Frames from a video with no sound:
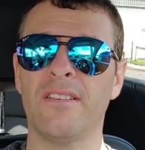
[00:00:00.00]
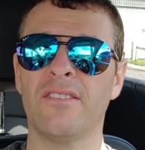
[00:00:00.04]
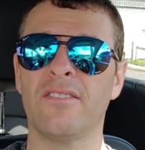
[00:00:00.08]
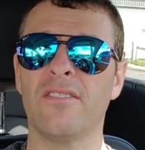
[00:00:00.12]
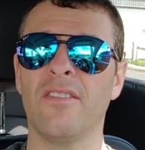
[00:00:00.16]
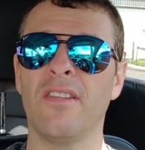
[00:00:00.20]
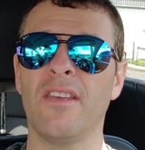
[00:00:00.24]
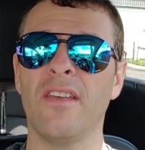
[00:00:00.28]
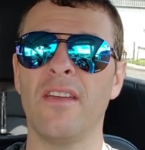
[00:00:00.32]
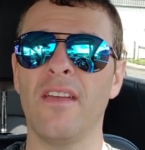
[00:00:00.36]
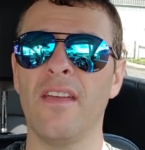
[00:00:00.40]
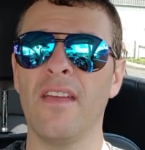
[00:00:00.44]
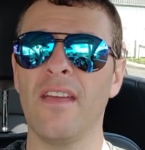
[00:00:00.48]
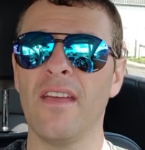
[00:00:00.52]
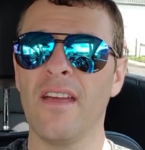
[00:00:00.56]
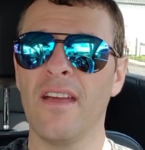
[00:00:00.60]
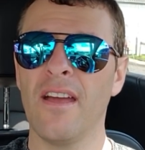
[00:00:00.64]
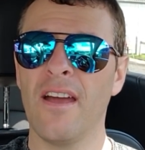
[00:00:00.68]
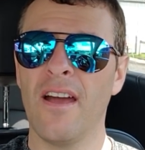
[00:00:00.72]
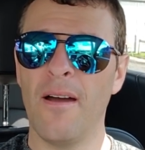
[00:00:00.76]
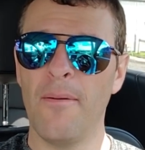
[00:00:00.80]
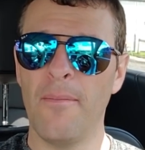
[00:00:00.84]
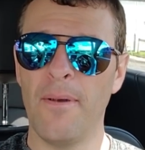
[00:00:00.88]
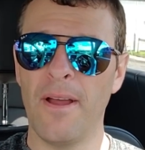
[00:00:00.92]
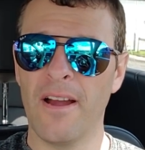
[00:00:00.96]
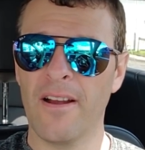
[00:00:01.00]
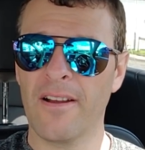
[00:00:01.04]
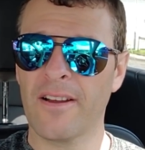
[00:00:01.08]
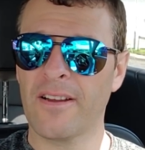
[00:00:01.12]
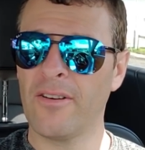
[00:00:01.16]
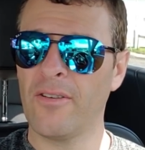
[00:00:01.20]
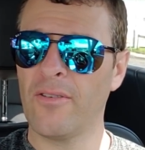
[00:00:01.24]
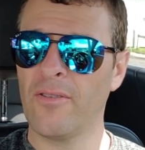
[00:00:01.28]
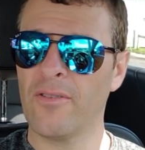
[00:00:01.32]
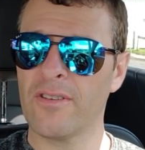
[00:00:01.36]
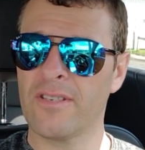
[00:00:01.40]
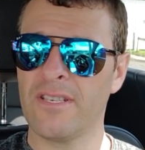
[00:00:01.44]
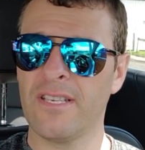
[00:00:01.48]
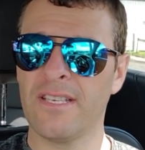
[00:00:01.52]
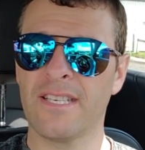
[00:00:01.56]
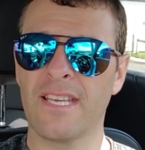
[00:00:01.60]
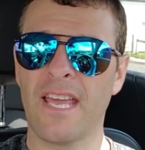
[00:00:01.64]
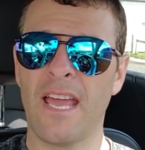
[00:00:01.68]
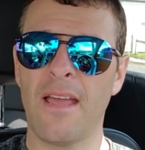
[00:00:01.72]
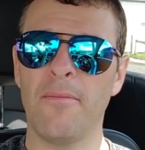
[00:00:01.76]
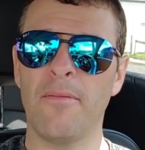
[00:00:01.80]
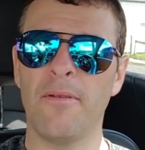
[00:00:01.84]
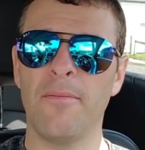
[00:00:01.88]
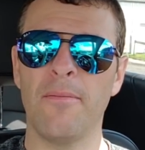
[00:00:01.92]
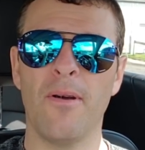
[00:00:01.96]
So the American horses
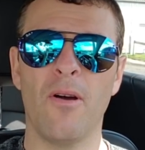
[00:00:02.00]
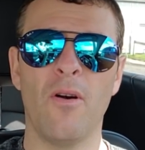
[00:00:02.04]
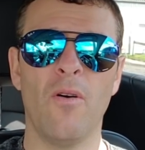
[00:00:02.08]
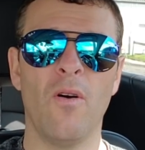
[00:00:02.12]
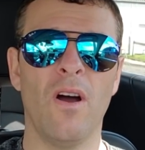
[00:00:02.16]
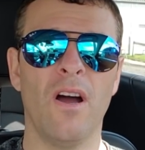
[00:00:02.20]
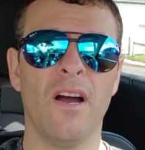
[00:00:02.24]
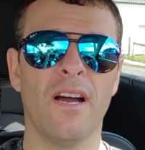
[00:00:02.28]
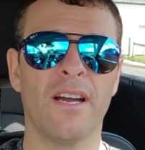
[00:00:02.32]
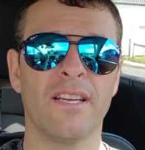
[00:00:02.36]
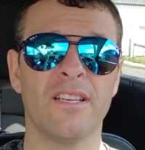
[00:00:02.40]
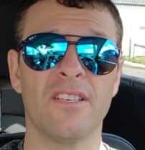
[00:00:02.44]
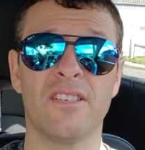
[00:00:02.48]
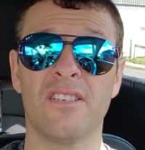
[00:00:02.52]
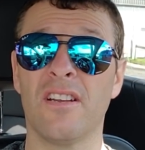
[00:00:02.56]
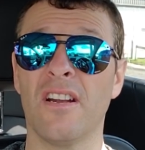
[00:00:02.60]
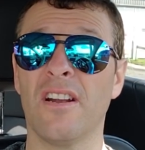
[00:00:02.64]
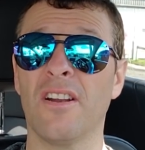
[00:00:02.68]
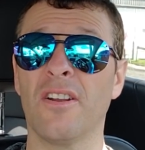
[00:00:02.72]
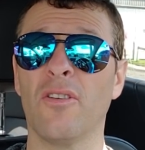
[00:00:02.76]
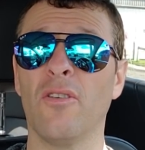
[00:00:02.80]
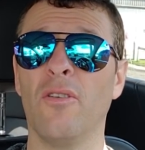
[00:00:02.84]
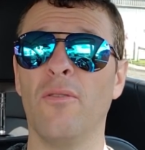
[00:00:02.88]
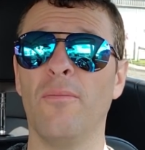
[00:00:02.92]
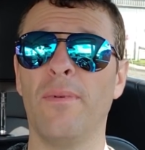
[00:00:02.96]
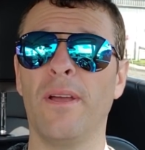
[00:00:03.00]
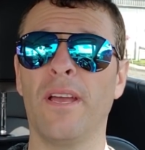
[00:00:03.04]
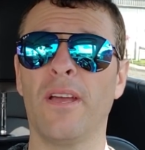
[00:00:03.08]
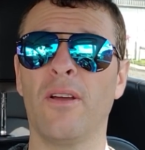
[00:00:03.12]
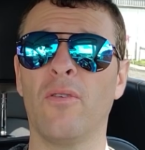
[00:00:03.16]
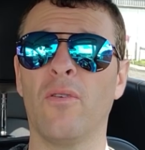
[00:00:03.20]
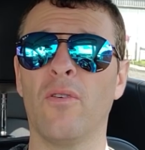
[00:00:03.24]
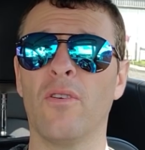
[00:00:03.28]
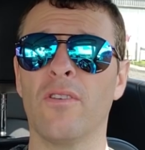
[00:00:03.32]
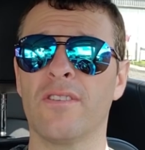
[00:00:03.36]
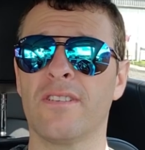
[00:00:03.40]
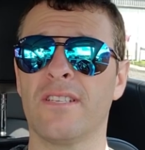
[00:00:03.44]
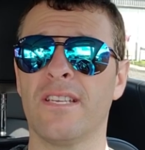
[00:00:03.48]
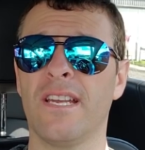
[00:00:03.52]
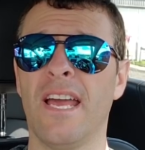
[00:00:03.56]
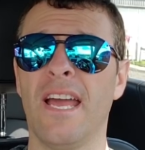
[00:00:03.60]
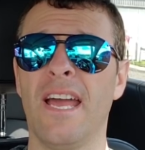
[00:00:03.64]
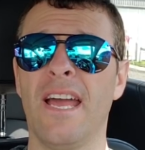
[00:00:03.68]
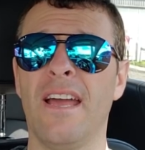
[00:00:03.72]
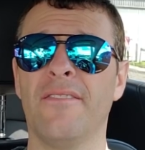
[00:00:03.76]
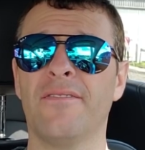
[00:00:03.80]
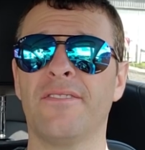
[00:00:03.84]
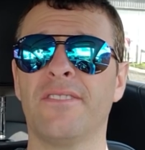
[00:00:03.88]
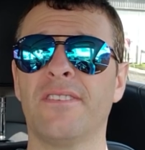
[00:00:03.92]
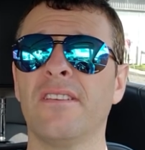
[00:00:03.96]
came to Mohawk and started going big quarters and
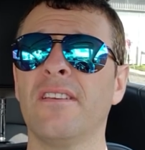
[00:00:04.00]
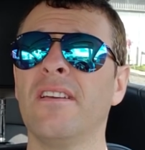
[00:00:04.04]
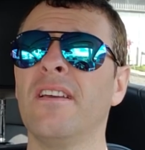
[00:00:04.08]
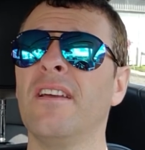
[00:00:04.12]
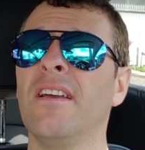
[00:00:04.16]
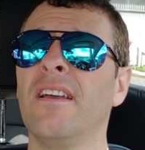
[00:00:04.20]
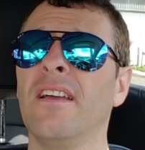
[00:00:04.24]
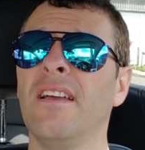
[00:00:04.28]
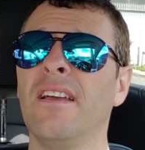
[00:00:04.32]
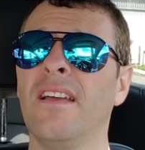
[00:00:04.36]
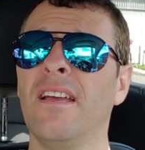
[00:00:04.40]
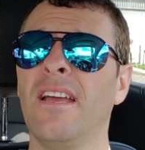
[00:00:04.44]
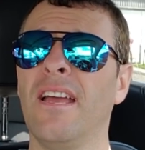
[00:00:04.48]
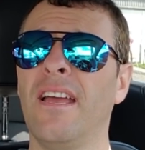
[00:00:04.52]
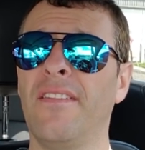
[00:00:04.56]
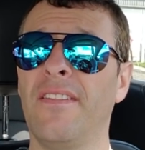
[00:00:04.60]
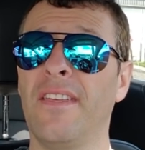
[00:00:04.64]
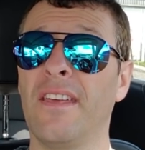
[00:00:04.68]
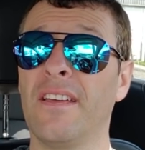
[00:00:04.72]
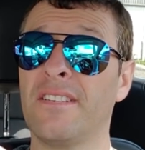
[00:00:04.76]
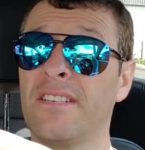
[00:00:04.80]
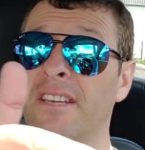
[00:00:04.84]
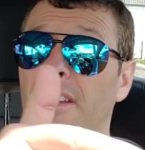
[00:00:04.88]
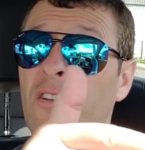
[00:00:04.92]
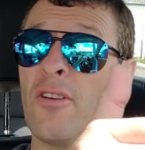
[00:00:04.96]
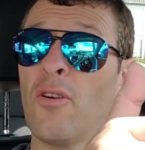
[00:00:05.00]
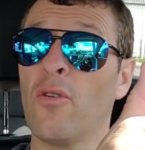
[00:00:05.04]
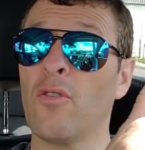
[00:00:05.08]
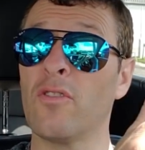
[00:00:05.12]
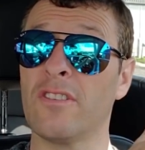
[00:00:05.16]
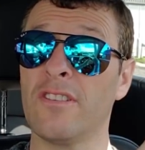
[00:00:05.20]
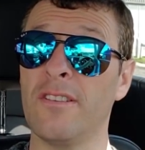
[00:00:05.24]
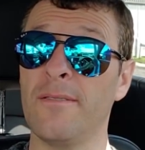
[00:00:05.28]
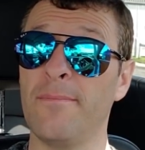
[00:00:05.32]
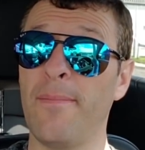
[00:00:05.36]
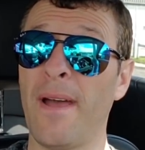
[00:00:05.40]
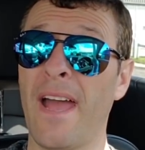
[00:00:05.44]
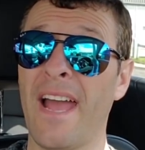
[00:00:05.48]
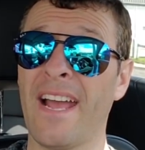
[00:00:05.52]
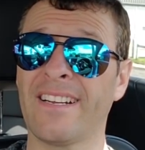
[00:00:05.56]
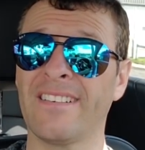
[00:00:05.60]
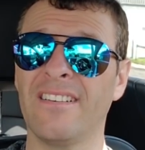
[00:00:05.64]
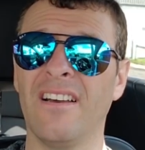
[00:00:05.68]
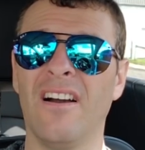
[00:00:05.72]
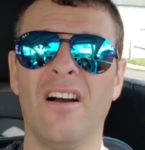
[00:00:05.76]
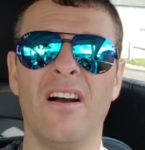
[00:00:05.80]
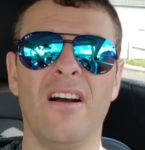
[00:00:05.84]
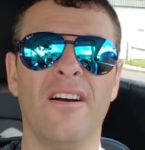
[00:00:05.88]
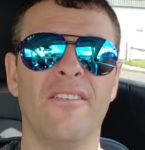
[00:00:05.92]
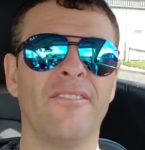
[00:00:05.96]
halves, and the Ontario horses backed
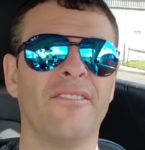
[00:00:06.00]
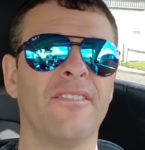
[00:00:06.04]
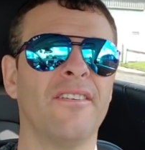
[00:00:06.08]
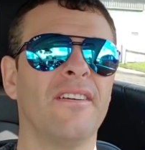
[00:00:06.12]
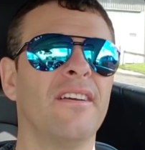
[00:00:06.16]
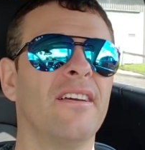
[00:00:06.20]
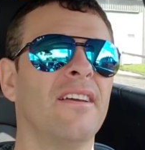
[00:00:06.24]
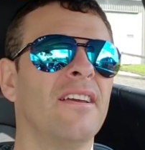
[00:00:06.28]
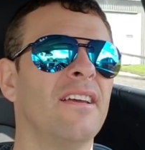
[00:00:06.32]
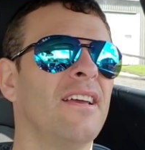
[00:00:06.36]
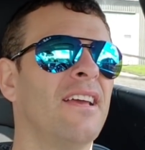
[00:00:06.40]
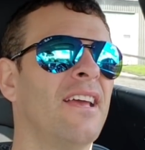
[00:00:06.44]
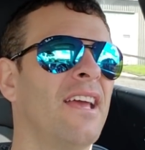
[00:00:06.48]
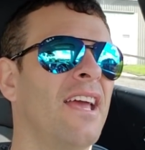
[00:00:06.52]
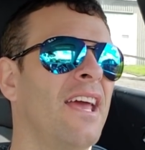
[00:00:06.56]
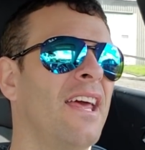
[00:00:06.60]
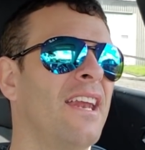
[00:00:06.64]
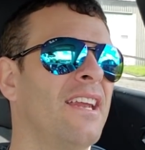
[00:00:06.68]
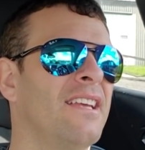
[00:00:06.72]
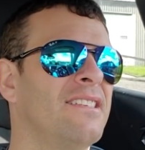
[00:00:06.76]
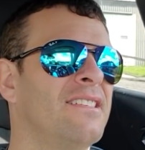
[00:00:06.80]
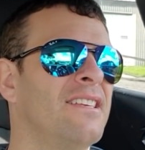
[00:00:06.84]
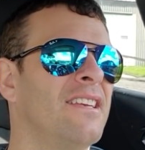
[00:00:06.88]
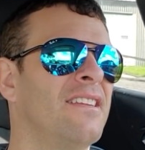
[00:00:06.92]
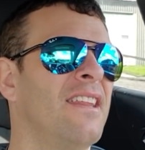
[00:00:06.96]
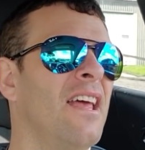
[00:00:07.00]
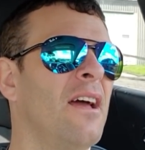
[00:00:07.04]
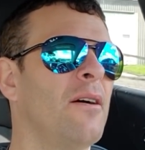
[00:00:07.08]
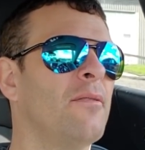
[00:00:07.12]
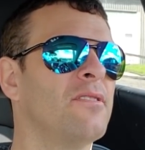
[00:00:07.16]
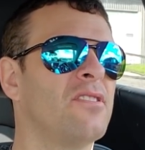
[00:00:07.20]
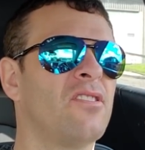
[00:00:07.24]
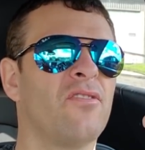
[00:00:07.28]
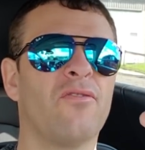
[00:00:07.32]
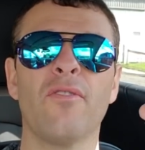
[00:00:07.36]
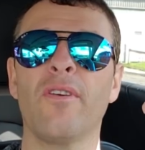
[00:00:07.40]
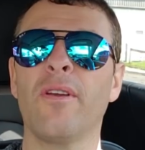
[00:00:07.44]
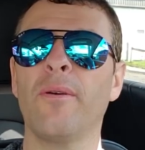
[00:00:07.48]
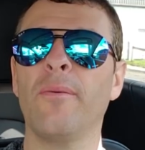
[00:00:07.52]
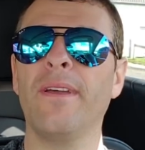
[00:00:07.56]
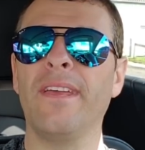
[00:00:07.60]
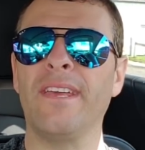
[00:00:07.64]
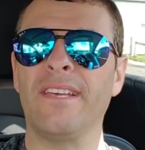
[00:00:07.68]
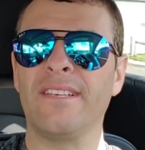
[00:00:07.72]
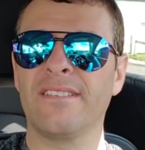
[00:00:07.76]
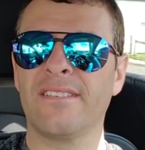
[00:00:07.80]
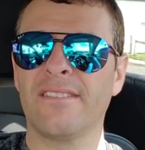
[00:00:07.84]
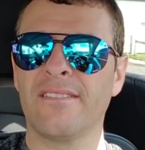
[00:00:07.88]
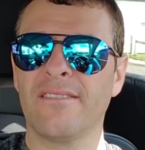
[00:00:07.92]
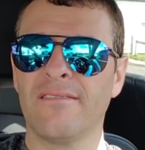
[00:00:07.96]
off. And I said, that was 3
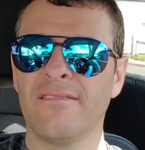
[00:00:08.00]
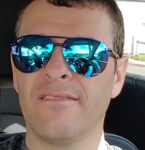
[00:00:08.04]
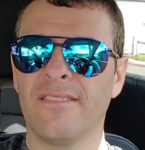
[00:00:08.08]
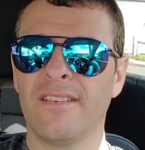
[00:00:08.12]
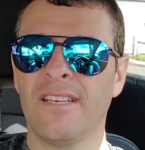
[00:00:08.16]
weeks.